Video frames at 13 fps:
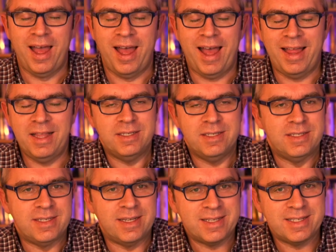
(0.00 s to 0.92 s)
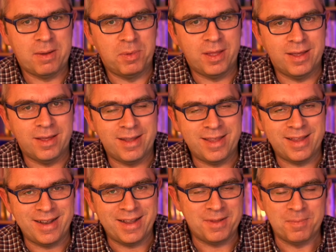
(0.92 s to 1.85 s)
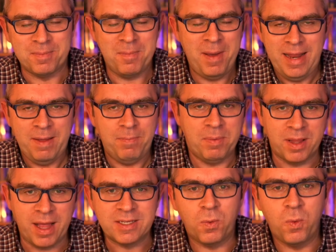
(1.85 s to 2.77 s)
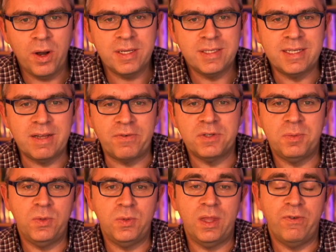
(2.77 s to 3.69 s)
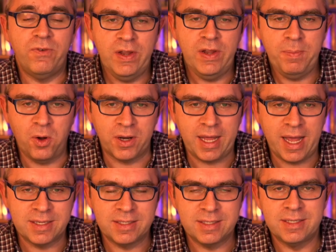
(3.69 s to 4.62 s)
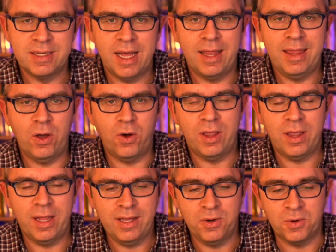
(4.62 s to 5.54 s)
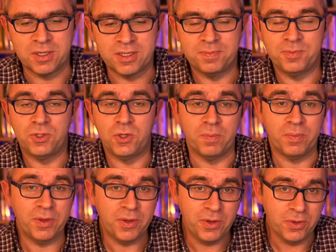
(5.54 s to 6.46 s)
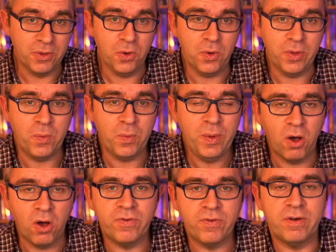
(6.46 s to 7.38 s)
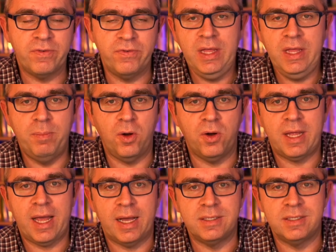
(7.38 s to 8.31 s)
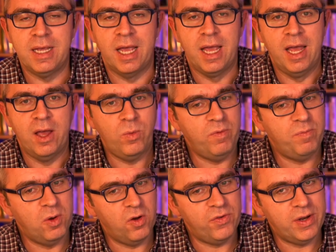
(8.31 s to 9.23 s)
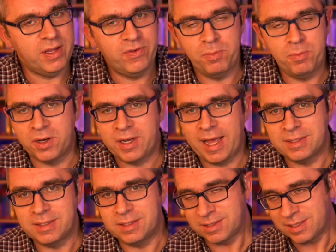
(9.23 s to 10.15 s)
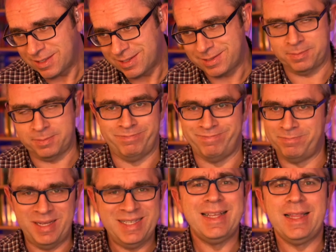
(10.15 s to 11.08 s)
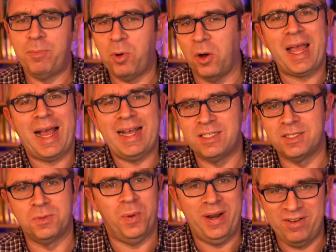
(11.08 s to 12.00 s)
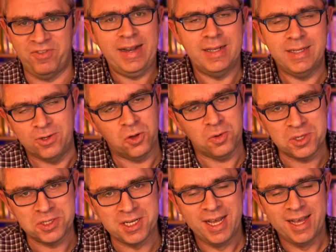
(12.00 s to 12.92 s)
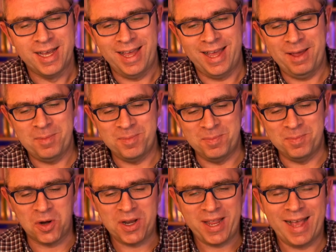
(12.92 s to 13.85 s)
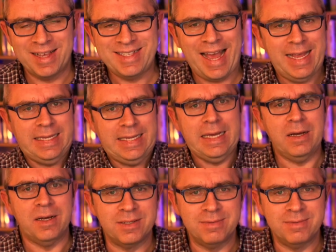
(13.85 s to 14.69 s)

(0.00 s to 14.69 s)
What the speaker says: And this is something that many people ask. What is the difference between the free podcasts and the online course? So you'll know that we offer free podcasts. We've been offering free podcasts since basically podcasts were invented almost. The podcast idea